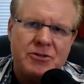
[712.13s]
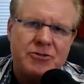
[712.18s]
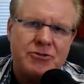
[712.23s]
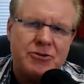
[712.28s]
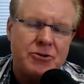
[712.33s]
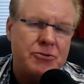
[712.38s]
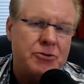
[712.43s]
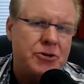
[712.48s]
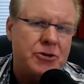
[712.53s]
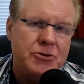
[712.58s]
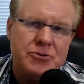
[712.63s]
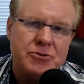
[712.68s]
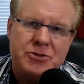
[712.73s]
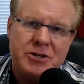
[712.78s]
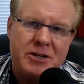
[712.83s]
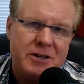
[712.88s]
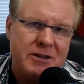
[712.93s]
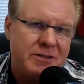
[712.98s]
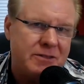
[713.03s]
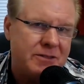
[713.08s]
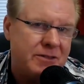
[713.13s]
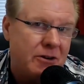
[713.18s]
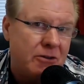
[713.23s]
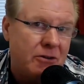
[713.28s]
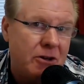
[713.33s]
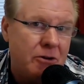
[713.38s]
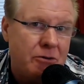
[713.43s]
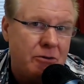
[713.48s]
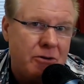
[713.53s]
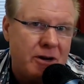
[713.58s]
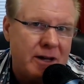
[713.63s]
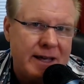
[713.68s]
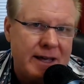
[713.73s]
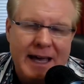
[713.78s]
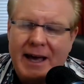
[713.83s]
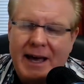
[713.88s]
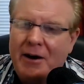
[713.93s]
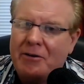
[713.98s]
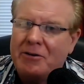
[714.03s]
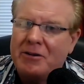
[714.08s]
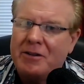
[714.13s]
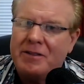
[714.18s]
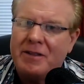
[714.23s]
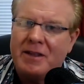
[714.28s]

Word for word: through using their local accountant